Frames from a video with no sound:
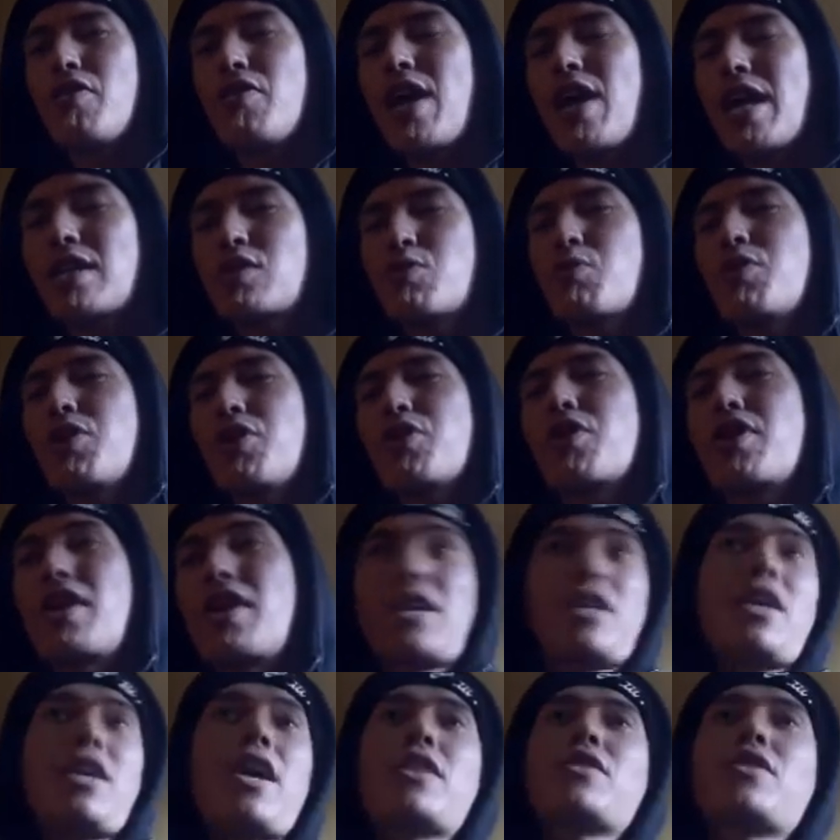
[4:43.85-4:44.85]
that's where you're
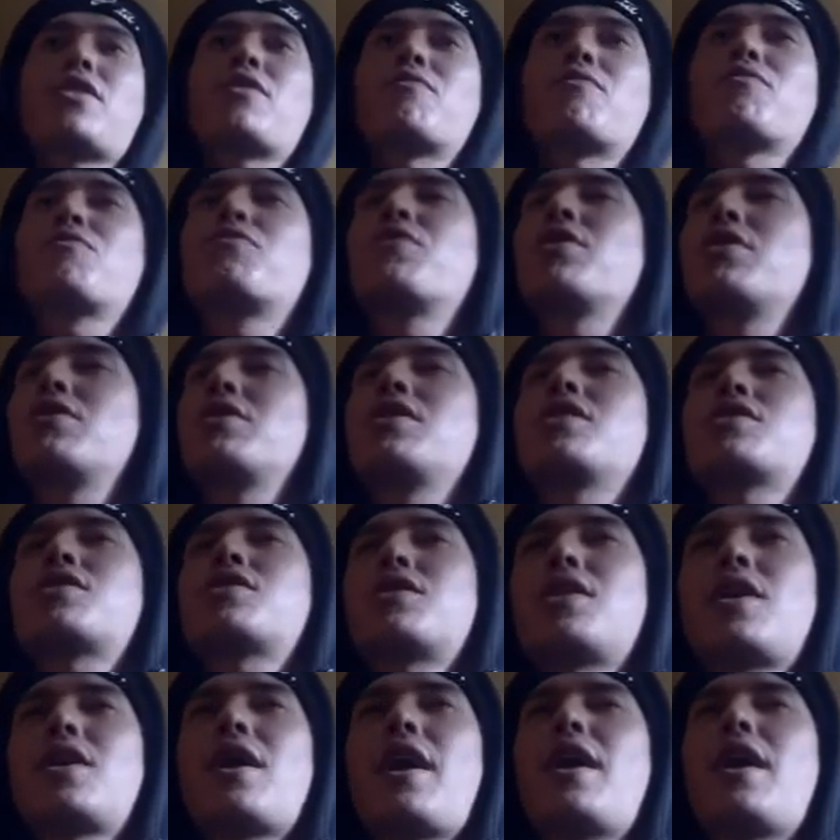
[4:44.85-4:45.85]
going to get the
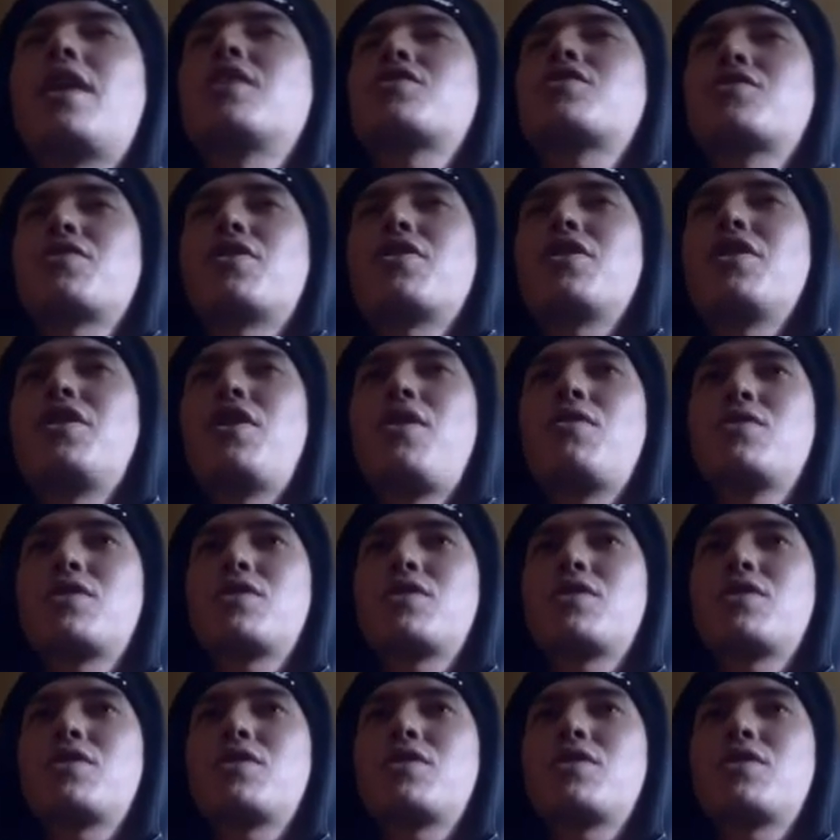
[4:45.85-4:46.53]
realest answer, you know.